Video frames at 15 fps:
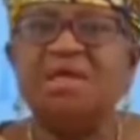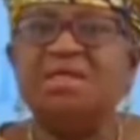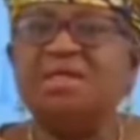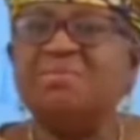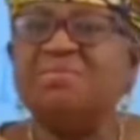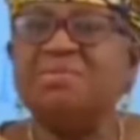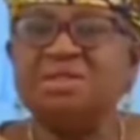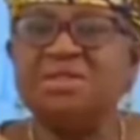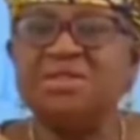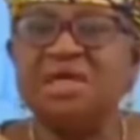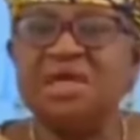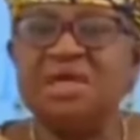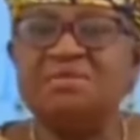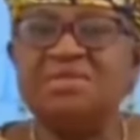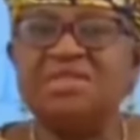In the
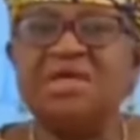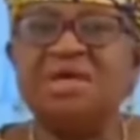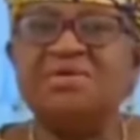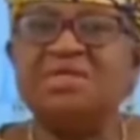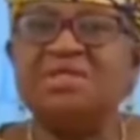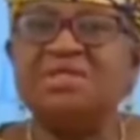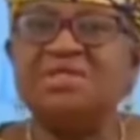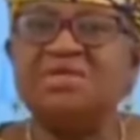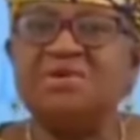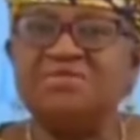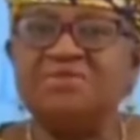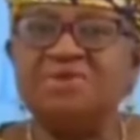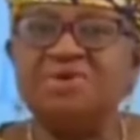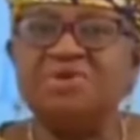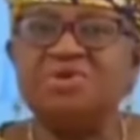meantime, Southeast
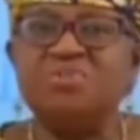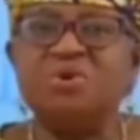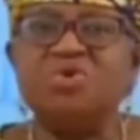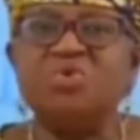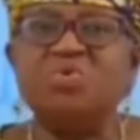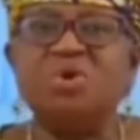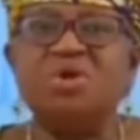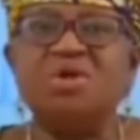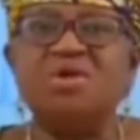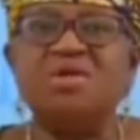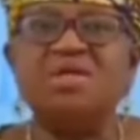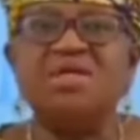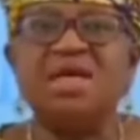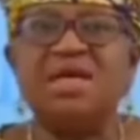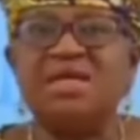governors must work on
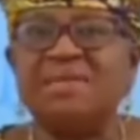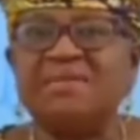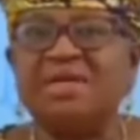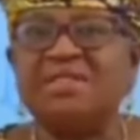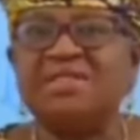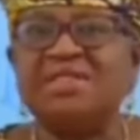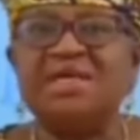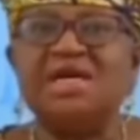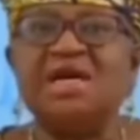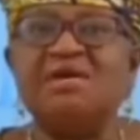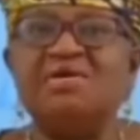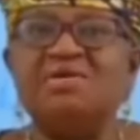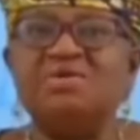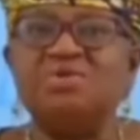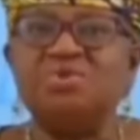the elements they
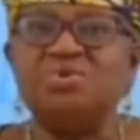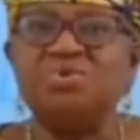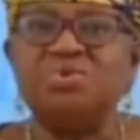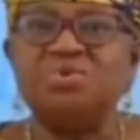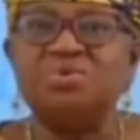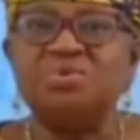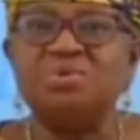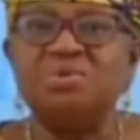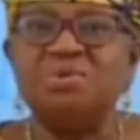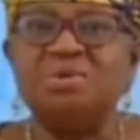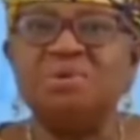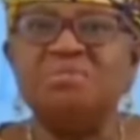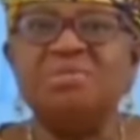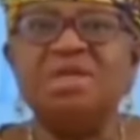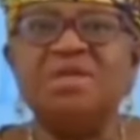can control,
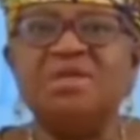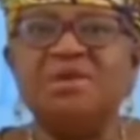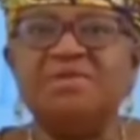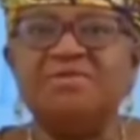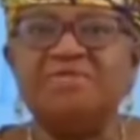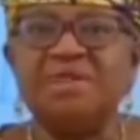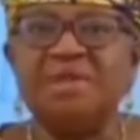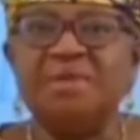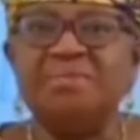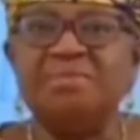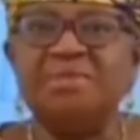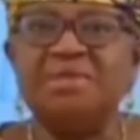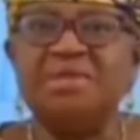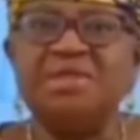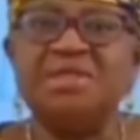many of
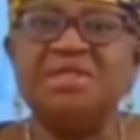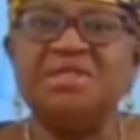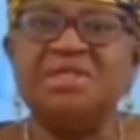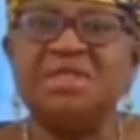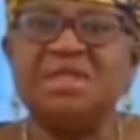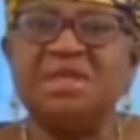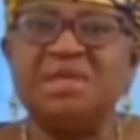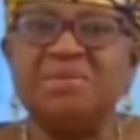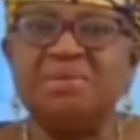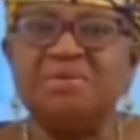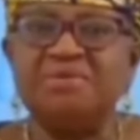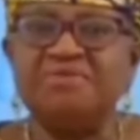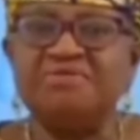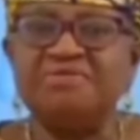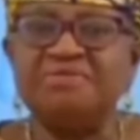them listed
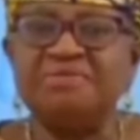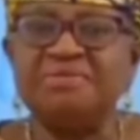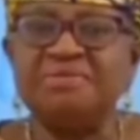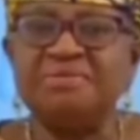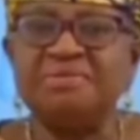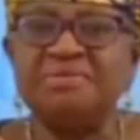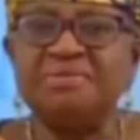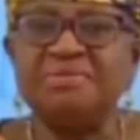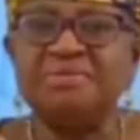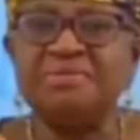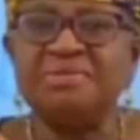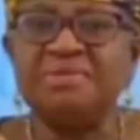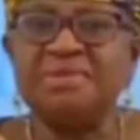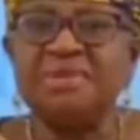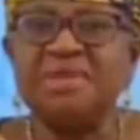above.
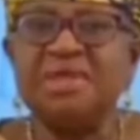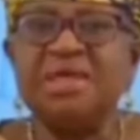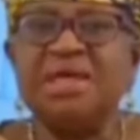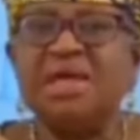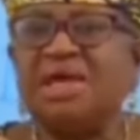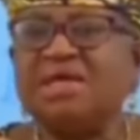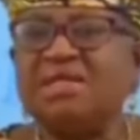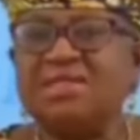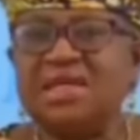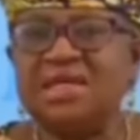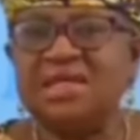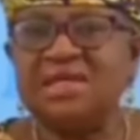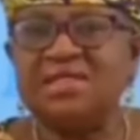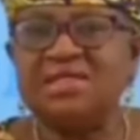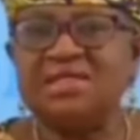
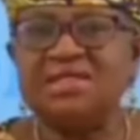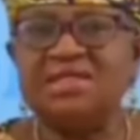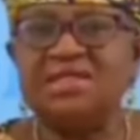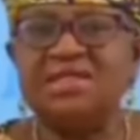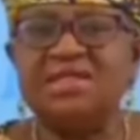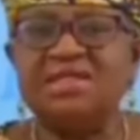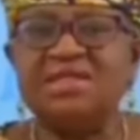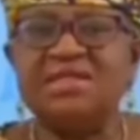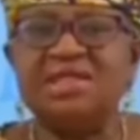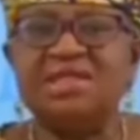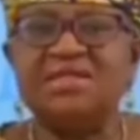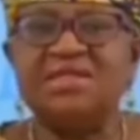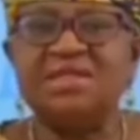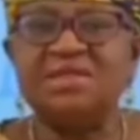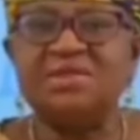Excellencies, ladies
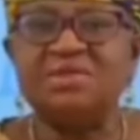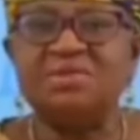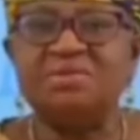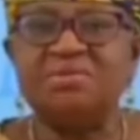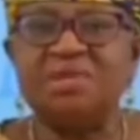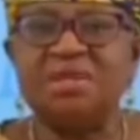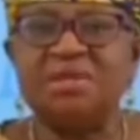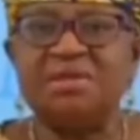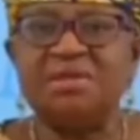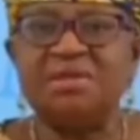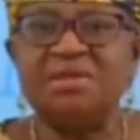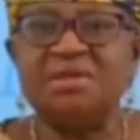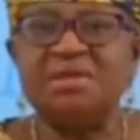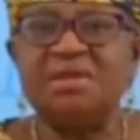and gentlemen,